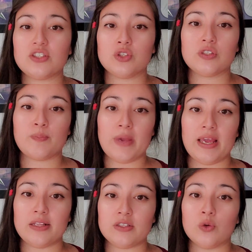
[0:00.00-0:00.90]
you
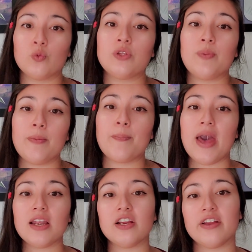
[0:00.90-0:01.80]
spent would be
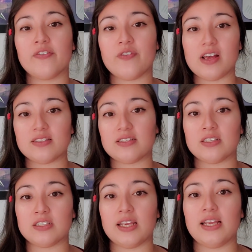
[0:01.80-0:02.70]
better
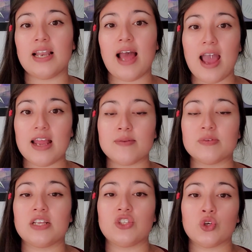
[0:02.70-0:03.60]
invested in items
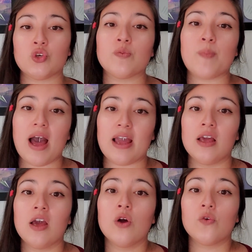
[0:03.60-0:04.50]
that you could buy
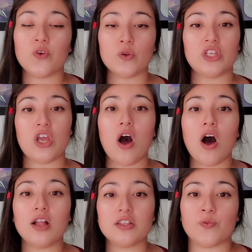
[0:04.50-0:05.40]
from the
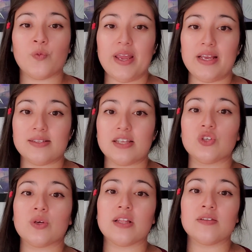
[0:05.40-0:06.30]
other ways that
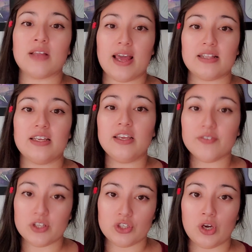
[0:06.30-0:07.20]
you can get
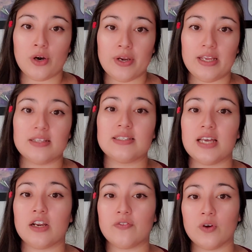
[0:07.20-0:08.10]
inventory
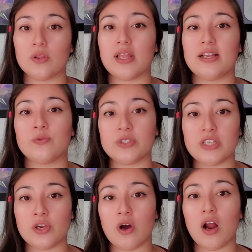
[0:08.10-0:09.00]
instead of online
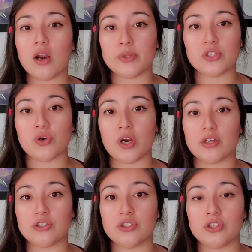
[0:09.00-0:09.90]
retail
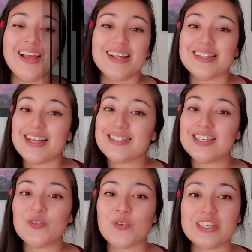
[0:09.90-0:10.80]
arbitrage. That's
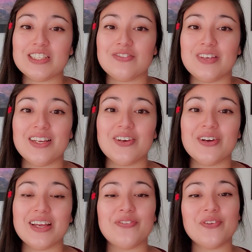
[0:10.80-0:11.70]
it for this video.
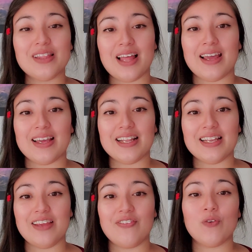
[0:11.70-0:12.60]
If you like it,
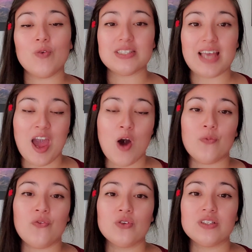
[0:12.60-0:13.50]
if it was
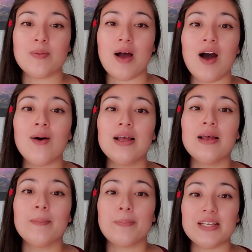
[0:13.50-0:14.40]
helpful somehow,
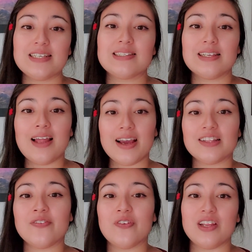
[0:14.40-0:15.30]
please like
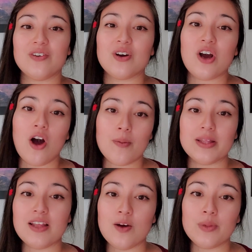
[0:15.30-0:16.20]
the video,
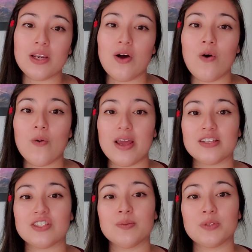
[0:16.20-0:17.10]
comment down below, and
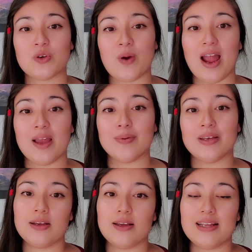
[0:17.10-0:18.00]
subscribe.
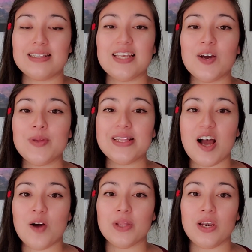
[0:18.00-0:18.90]
And tell me
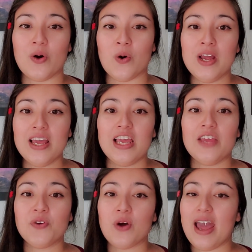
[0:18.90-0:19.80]
down below
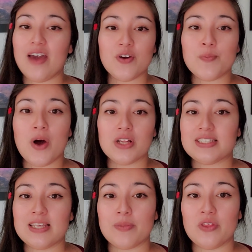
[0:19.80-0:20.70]
if you ever bought
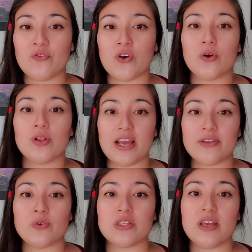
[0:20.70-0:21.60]
something for
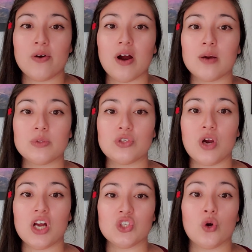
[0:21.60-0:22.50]
online retail
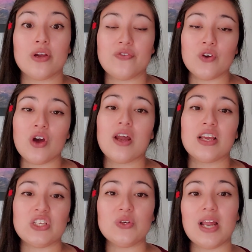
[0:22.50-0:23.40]
arbitrage, or if you got a
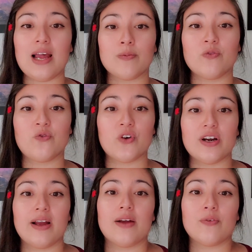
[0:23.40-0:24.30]
good item for
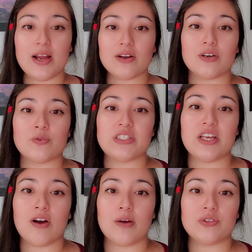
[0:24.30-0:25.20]
regular
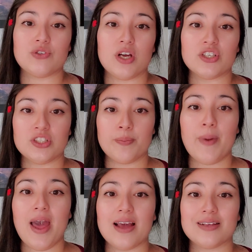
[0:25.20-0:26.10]
retail arbitrage in the
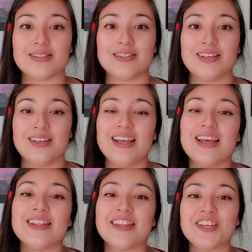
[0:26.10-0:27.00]
past.
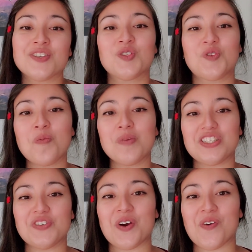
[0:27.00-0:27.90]
Thank you so
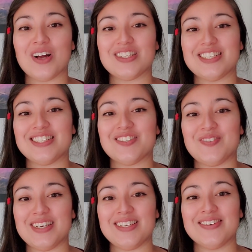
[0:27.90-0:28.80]
much for watching this
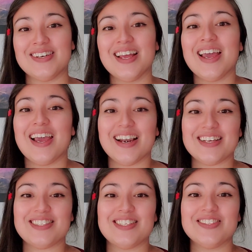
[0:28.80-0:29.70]
video, and I
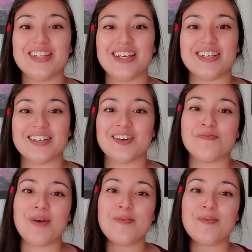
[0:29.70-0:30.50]
see you later. Bye